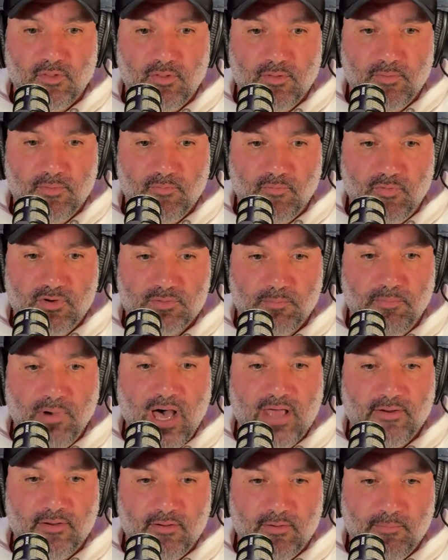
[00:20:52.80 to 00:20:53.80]

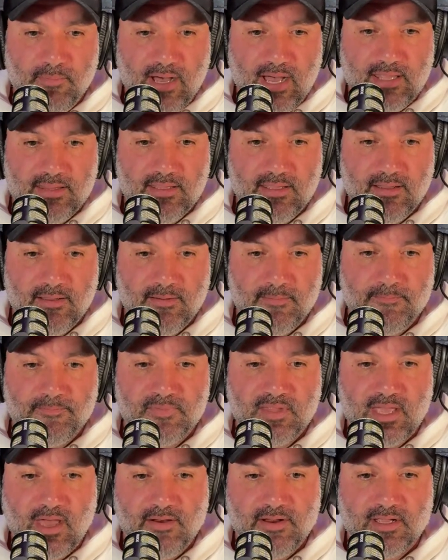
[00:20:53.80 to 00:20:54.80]
rebuttal by the
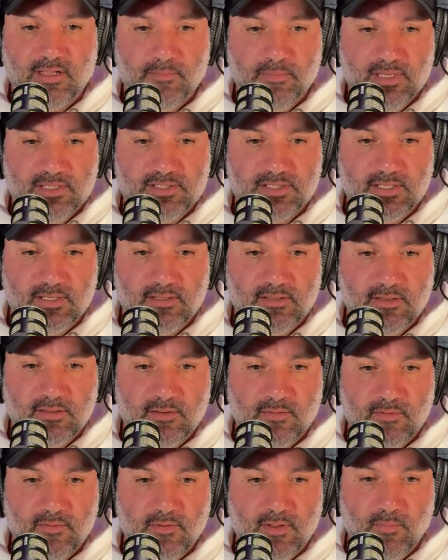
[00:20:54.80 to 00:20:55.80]
county commission,
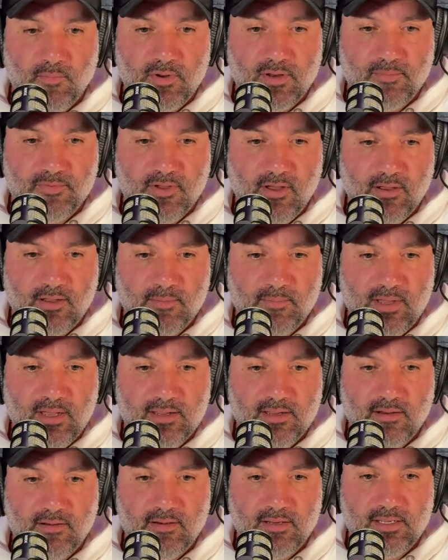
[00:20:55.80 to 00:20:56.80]
and what I'm talking about
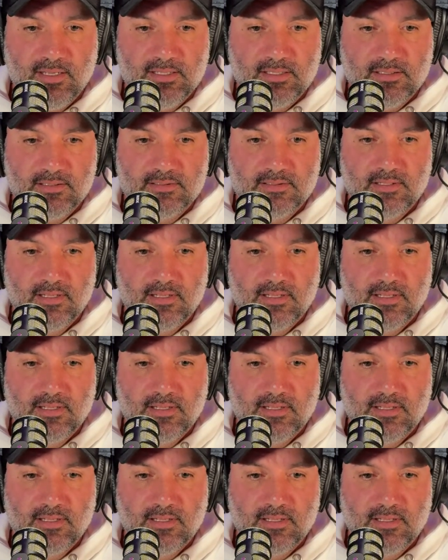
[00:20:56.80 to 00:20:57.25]
here is,